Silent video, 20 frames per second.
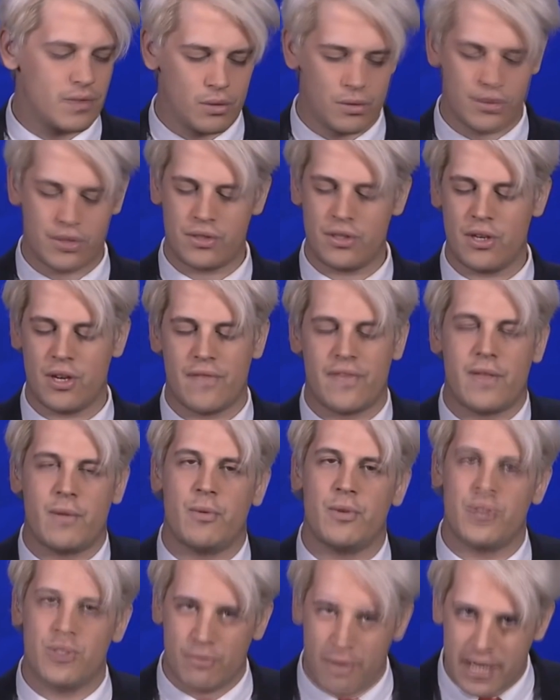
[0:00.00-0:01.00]
of course, if they
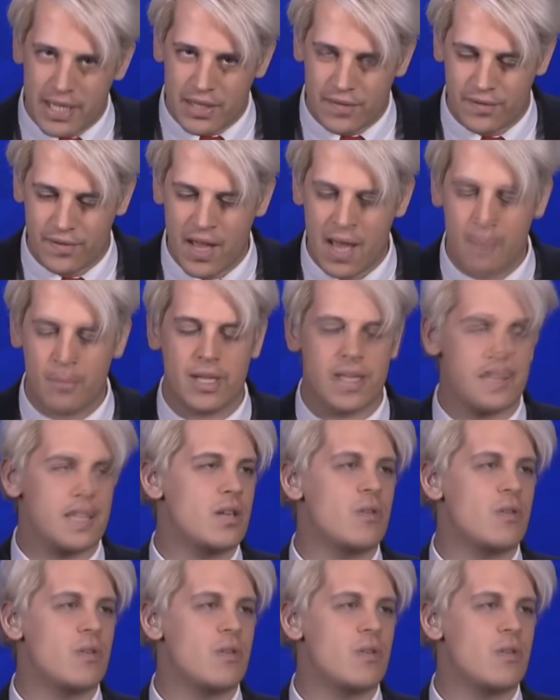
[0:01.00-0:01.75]
want to raise a family,